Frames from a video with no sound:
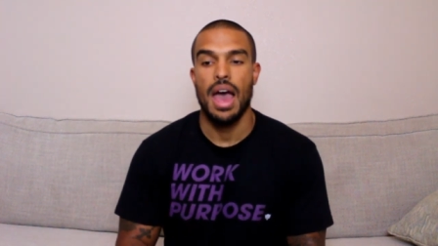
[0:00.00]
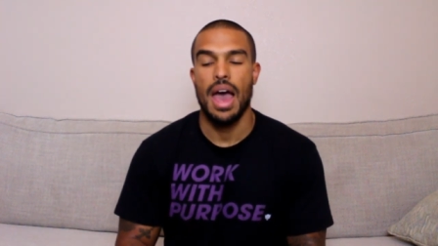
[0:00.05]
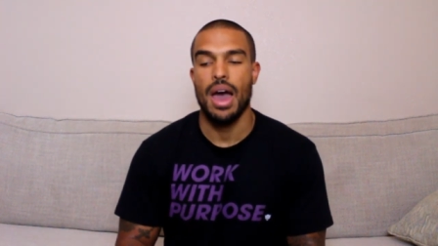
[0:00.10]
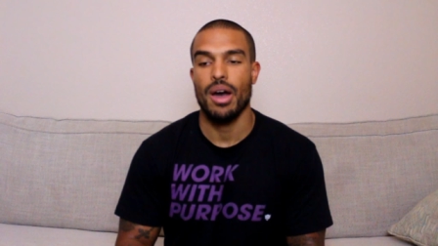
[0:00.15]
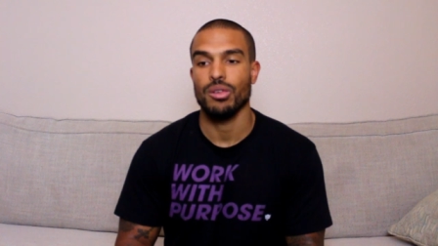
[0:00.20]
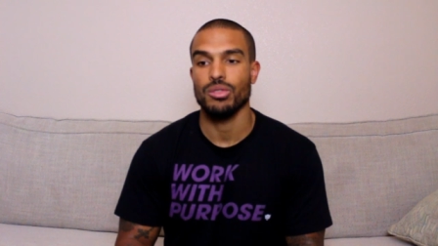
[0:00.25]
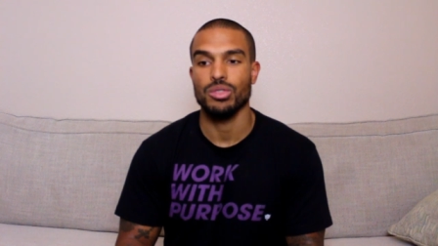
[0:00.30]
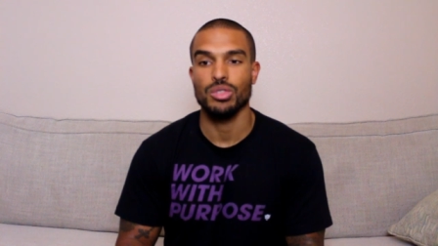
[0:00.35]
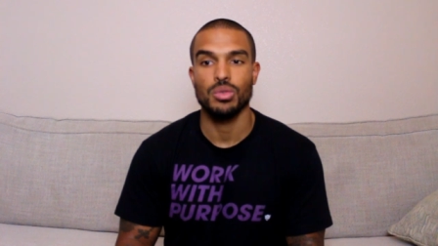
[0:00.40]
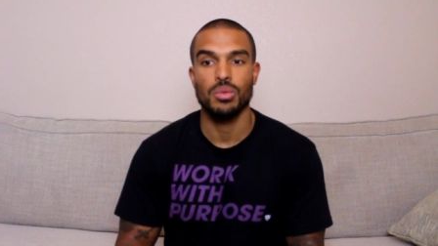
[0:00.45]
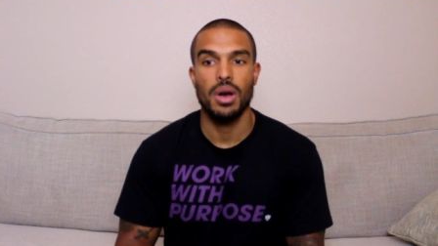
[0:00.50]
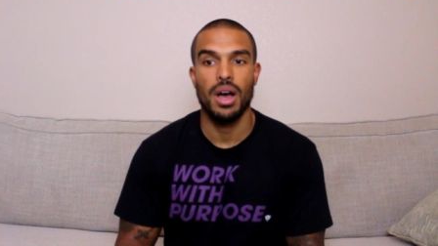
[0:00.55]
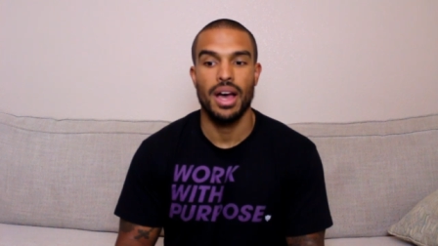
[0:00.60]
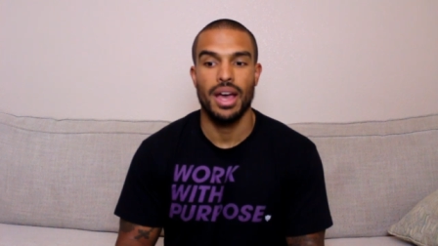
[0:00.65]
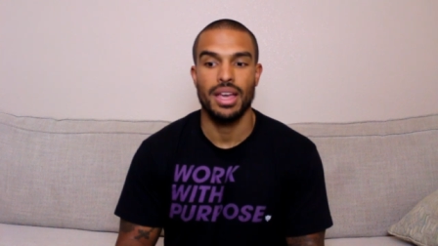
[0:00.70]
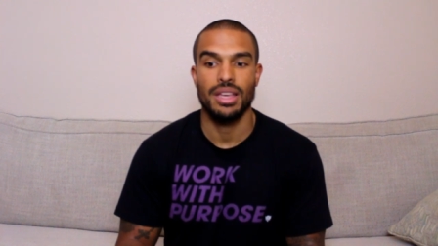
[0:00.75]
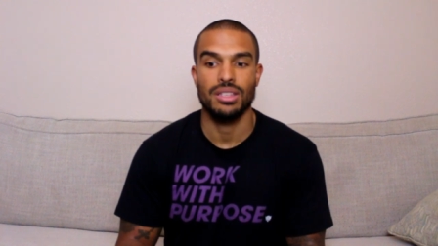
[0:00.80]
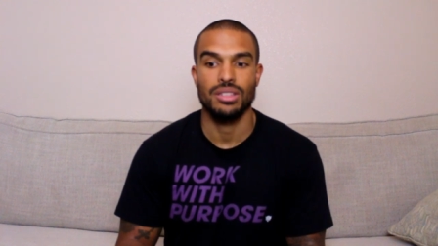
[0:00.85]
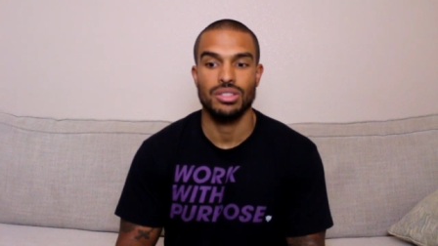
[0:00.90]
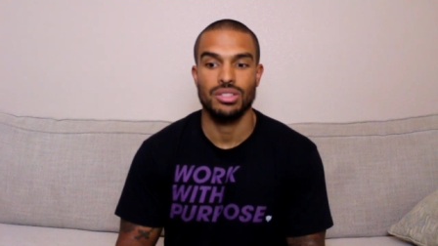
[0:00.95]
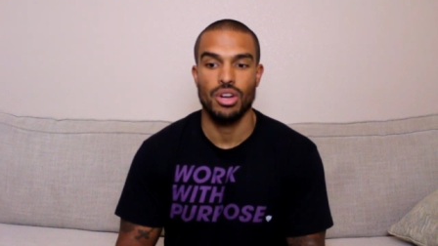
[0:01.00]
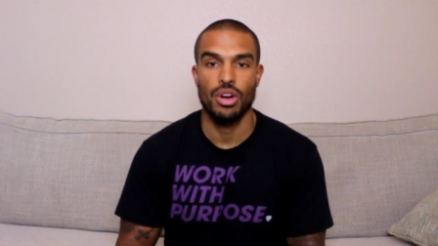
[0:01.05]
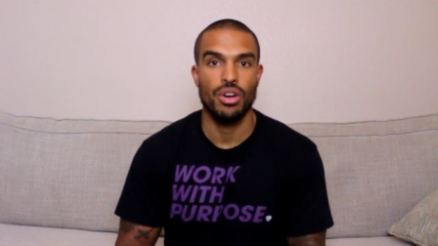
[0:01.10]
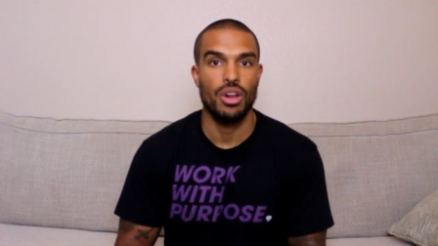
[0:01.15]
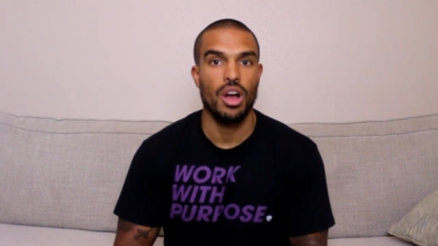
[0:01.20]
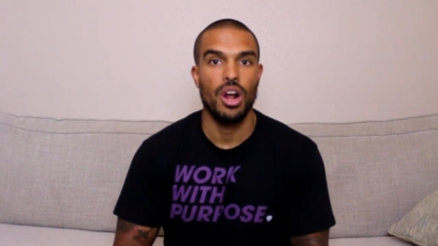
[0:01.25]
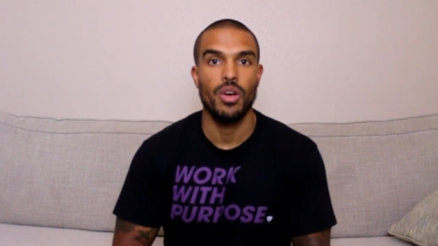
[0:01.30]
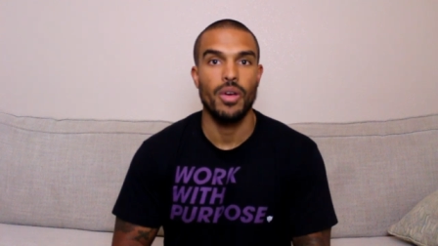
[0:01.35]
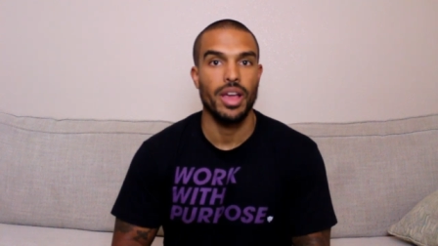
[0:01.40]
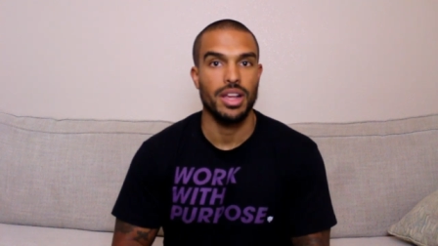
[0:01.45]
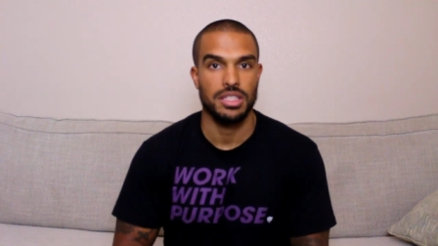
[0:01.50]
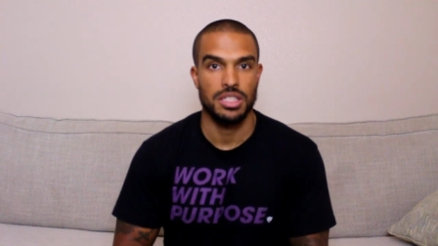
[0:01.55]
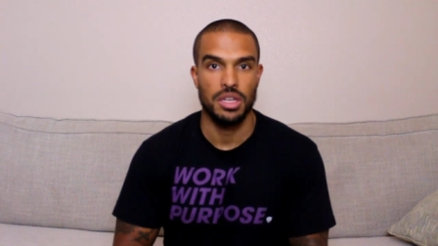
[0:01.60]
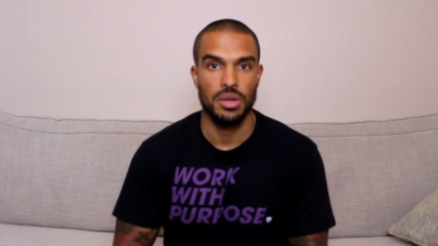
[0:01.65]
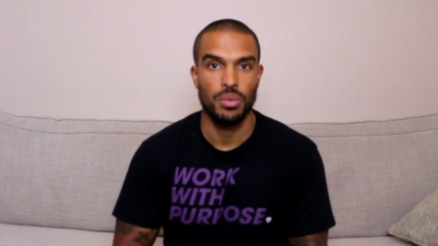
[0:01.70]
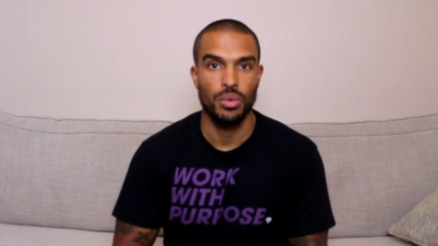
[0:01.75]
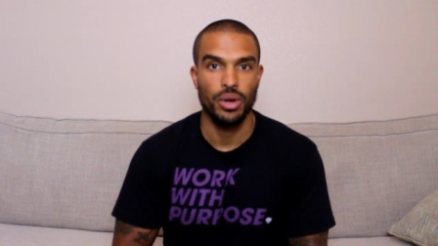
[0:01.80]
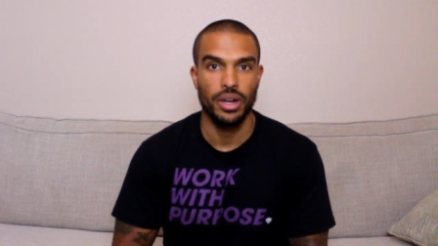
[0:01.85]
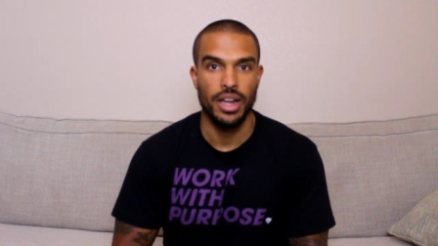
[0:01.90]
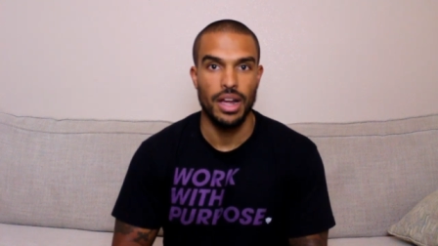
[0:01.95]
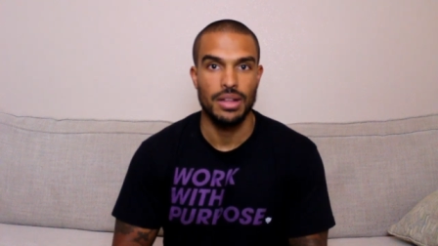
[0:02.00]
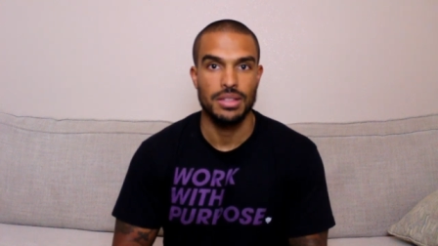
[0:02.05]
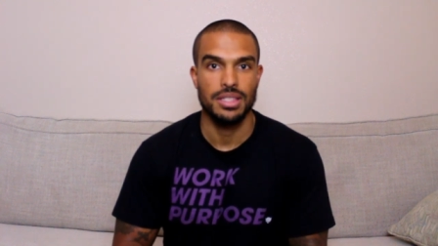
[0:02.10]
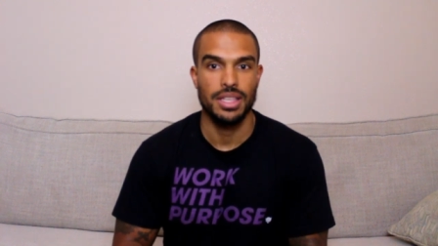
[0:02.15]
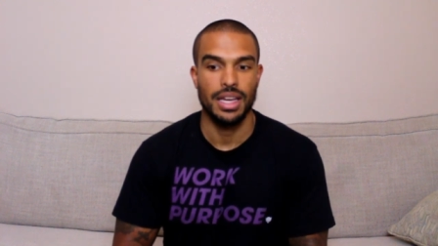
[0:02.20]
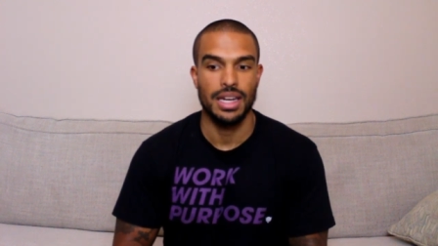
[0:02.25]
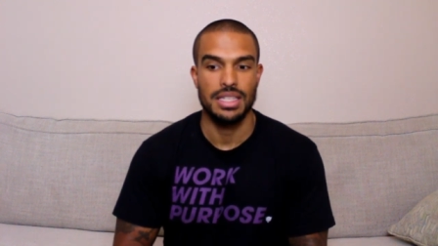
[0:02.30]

how do I start RXing workouts?